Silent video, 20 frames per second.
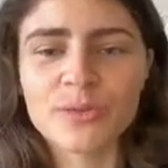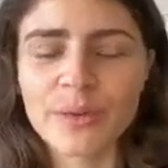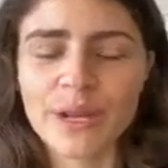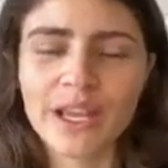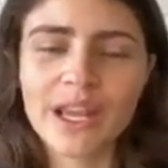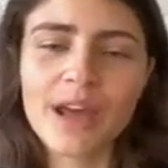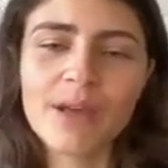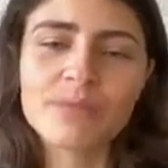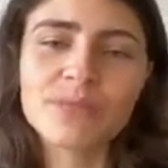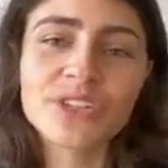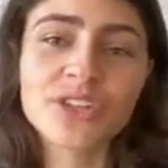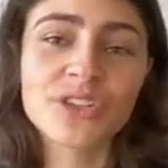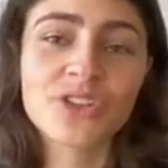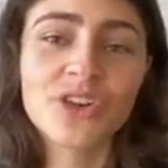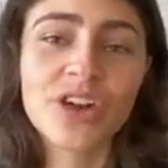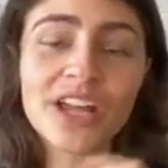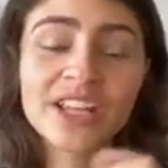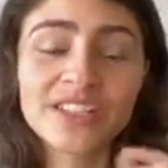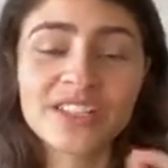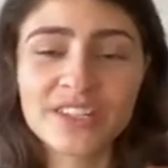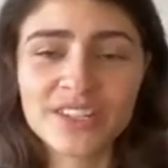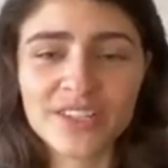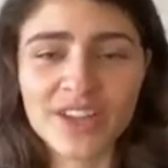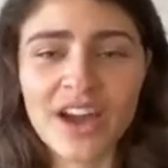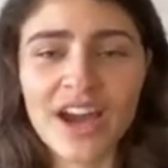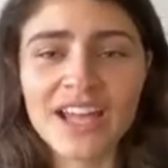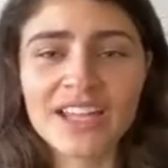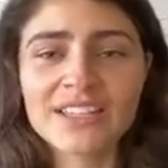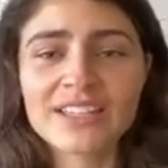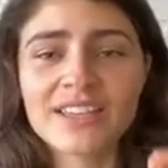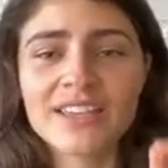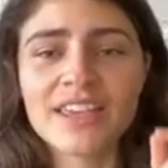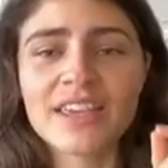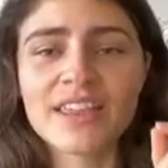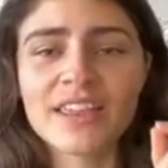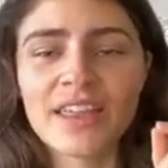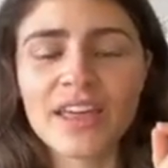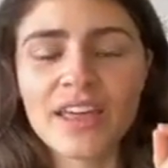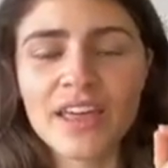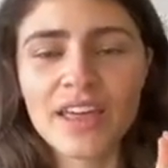when it comes to trying to tie
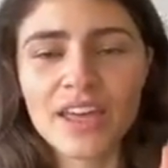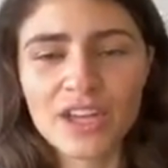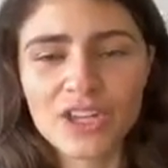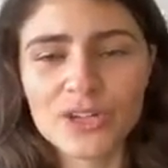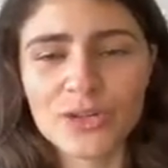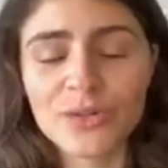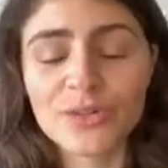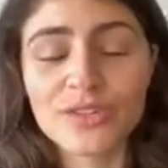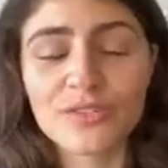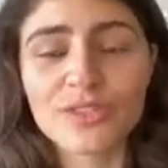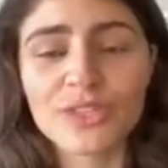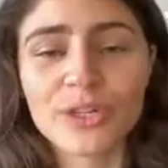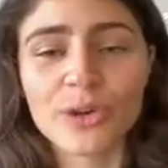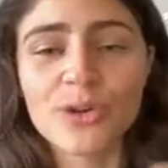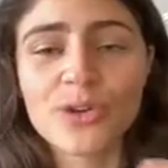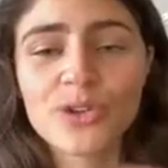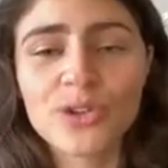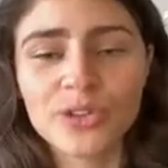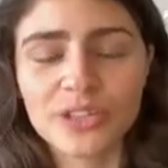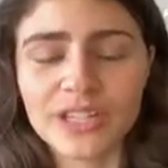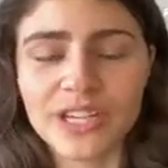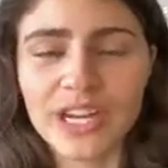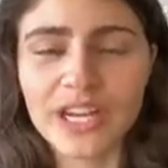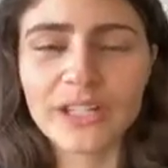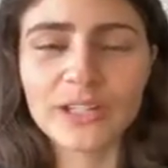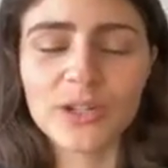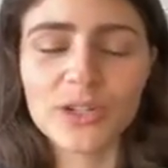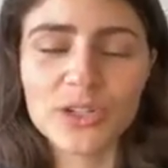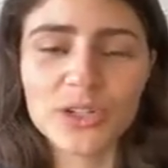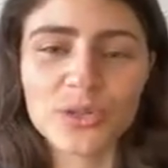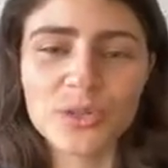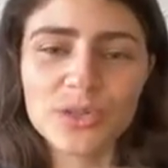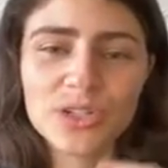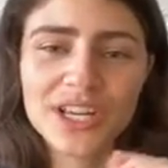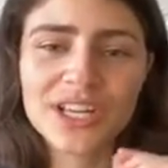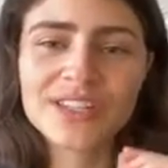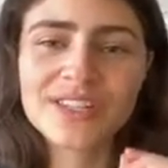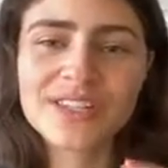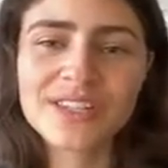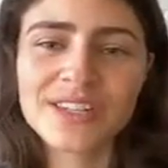together issues of social and ecological
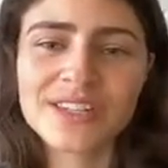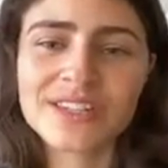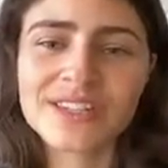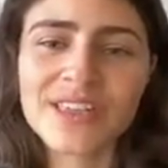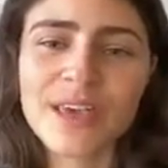justice,